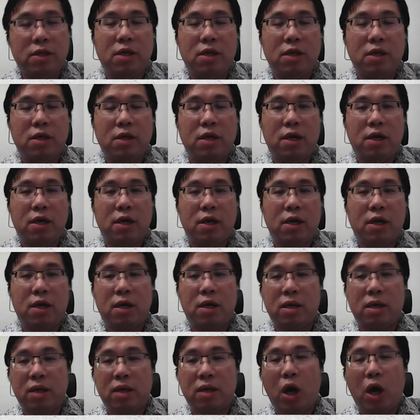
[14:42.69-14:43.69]

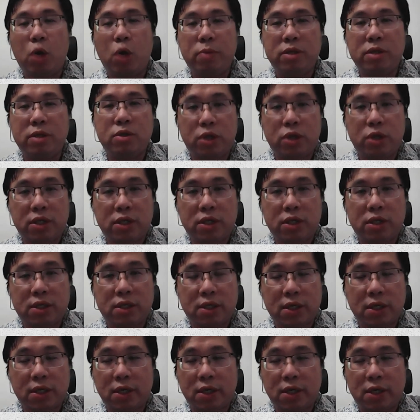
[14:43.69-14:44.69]
Government treats
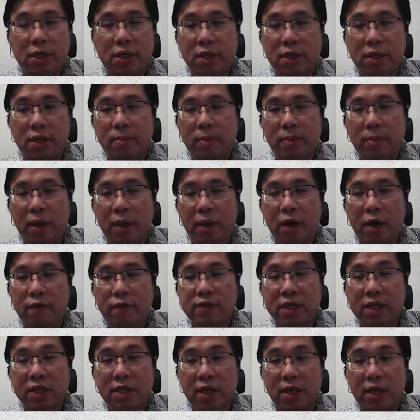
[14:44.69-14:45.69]
the health sector
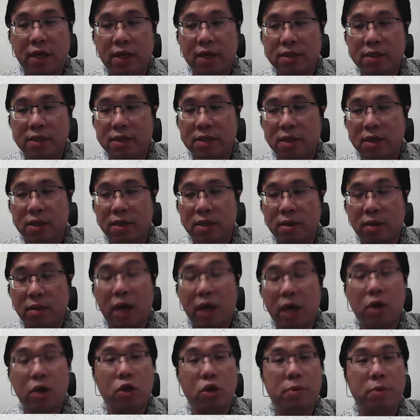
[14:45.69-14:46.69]
as an
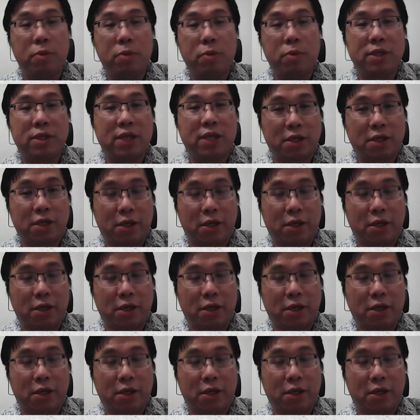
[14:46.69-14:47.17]
economic sector.